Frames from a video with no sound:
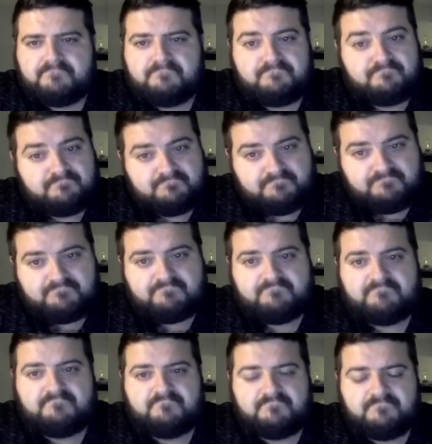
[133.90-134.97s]

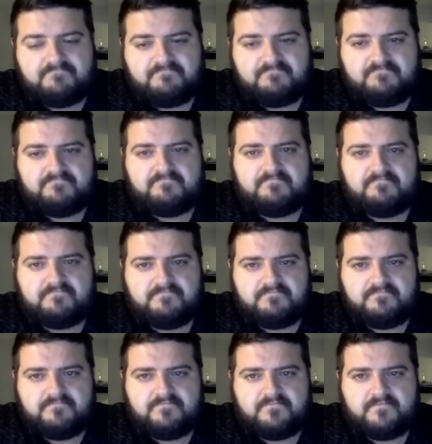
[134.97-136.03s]

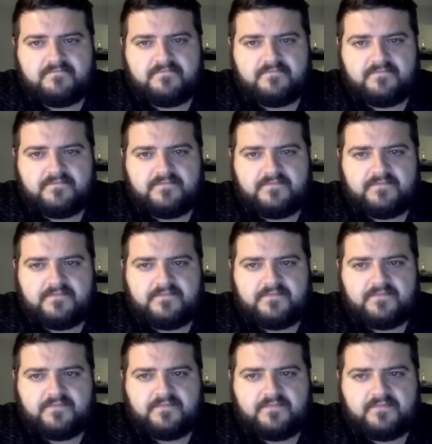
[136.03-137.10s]

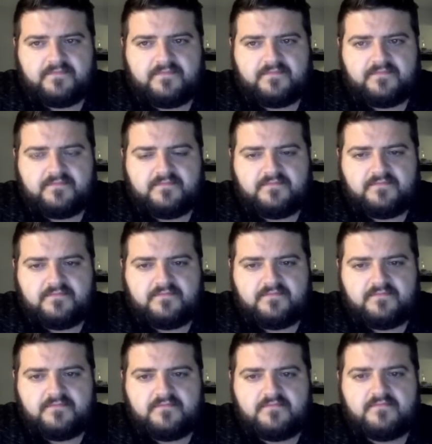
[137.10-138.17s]

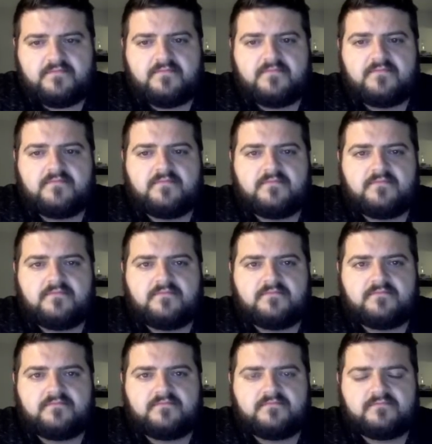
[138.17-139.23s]

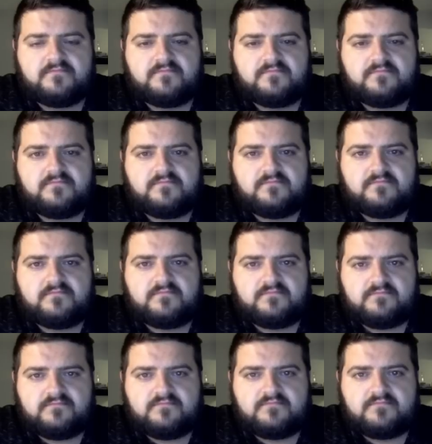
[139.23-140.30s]

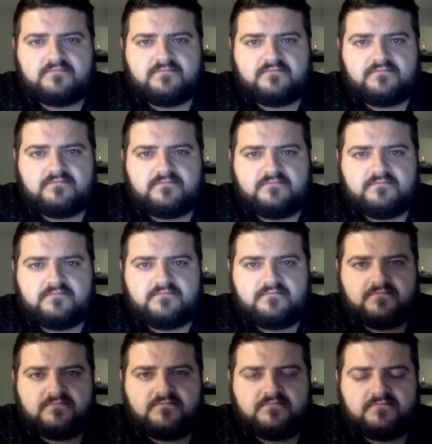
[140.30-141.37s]

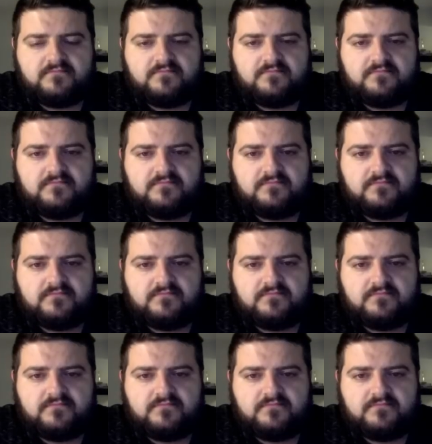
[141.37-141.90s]
The person shown says nothing.